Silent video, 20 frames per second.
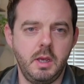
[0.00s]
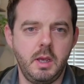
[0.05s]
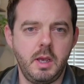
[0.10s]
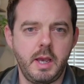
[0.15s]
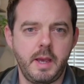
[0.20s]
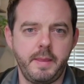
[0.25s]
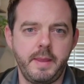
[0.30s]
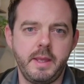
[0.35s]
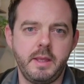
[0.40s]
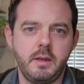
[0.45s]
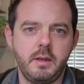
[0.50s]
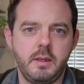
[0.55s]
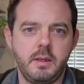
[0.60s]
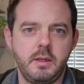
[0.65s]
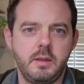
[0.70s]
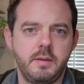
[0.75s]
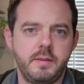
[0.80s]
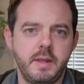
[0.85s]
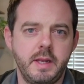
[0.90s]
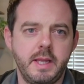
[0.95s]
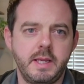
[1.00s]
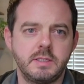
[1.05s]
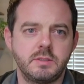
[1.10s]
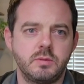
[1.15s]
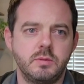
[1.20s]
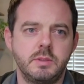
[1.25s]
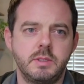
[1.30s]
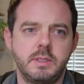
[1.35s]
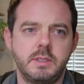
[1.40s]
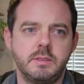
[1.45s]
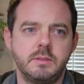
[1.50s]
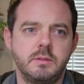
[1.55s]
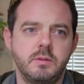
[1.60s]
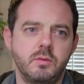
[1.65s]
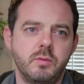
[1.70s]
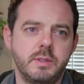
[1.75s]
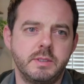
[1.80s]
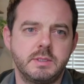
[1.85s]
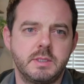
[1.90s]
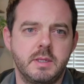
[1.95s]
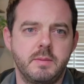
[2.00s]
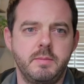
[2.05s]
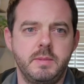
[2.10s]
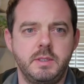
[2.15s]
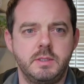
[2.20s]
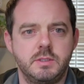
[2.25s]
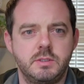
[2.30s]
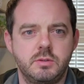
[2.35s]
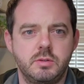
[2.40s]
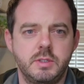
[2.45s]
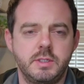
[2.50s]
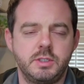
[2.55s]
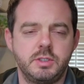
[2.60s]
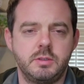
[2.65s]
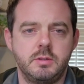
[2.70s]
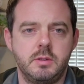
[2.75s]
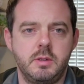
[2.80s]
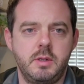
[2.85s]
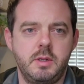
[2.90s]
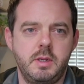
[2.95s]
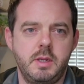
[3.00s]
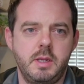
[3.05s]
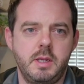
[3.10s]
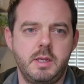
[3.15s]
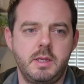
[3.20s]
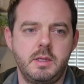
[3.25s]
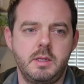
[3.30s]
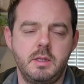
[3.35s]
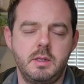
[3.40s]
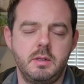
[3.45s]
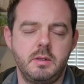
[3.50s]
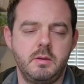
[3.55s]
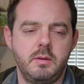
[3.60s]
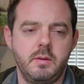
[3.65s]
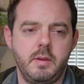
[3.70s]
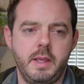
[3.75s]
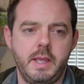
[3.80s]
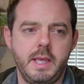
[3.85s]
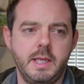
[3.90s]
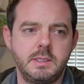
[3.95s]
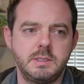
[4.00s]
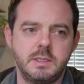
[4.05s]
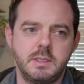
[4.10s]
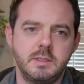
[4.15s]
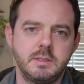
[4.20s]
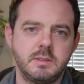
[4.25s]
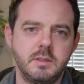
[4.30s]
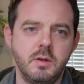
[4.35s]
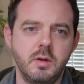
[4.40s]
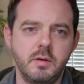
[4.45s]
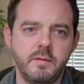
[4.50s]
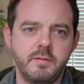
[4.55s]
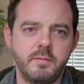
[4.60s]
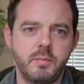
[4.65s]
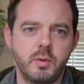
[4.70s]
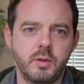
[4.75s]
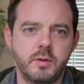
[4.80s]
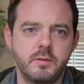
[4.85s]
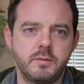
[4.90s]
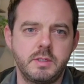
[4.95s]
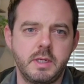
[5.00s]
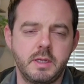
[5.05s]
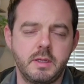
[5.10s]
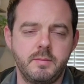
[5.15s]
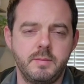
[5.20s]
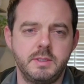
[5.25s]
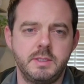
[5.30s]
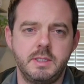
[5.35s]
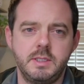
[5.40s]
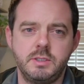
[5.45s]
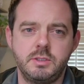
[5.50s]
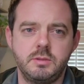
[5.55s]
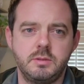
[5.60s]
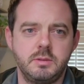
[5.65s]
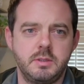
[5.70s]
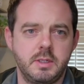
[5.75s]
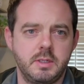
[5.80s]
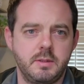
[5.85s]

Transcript: And then the last one is the risk administration. And I can't say this enough, but documentation.